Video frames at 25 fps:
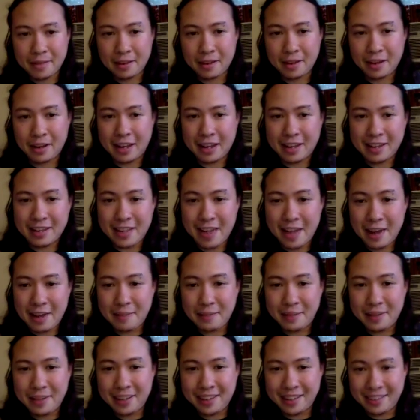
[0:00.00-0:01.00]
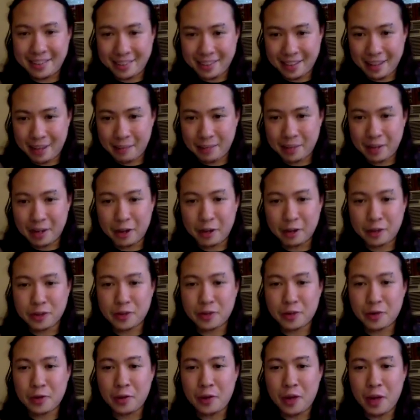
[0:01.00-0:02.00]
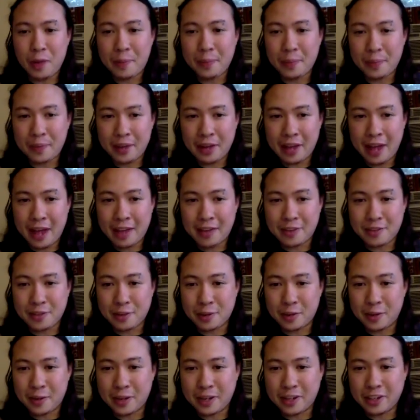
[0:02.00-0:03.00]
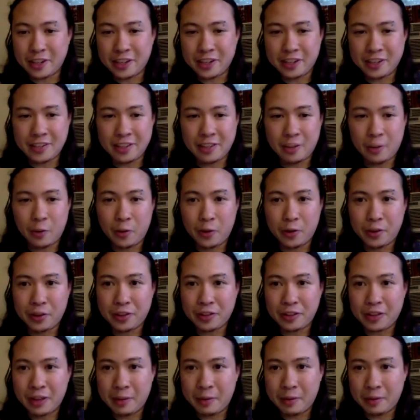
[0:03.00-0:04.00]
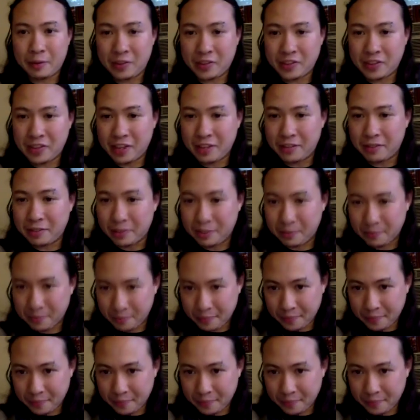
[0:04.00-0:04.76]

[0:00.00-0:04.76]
Going to get to that in a minute. I'm going to scroll up and answer the questions in the order that they were received.